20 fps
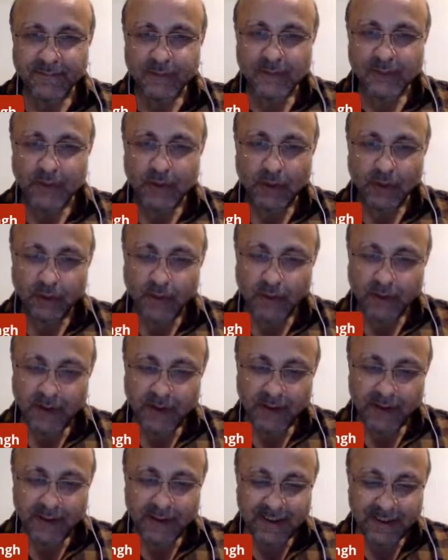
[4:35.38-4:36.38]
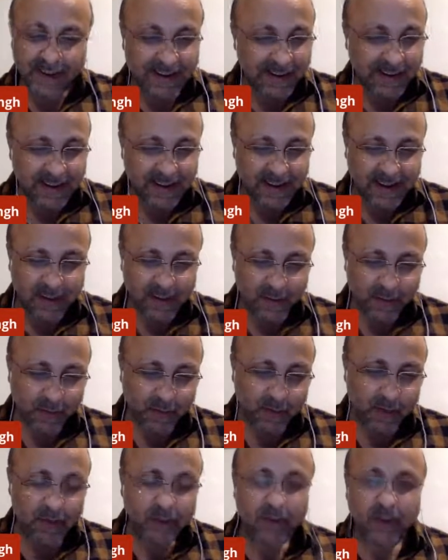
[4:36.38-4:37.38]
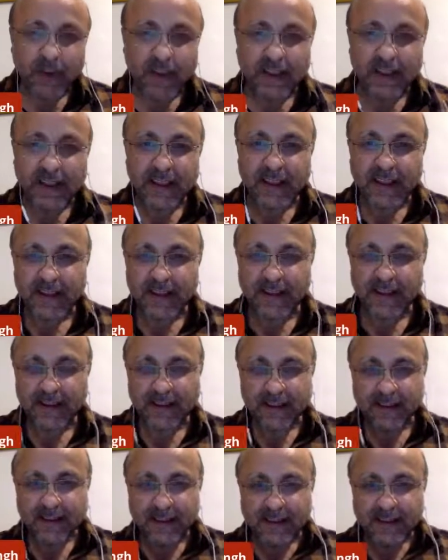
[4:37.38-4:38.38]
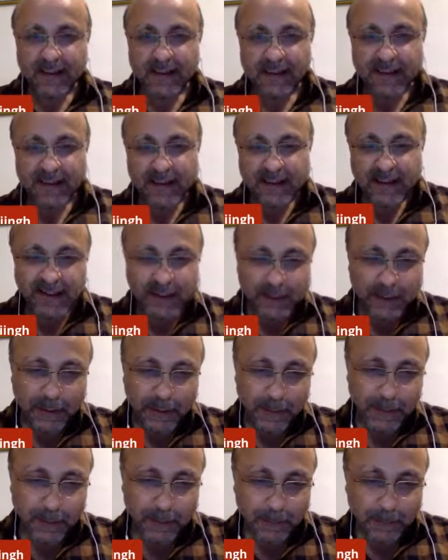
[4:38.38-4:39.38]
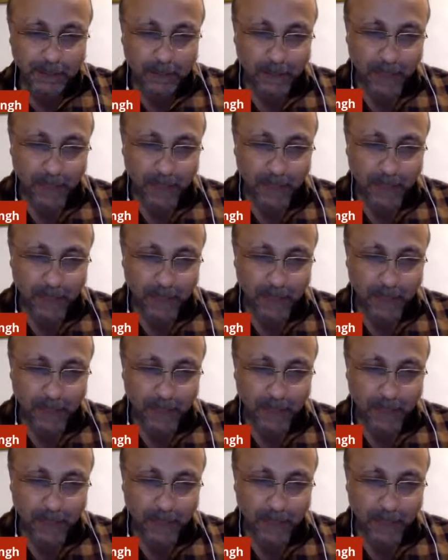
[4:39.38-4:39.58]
So, I would feel that um,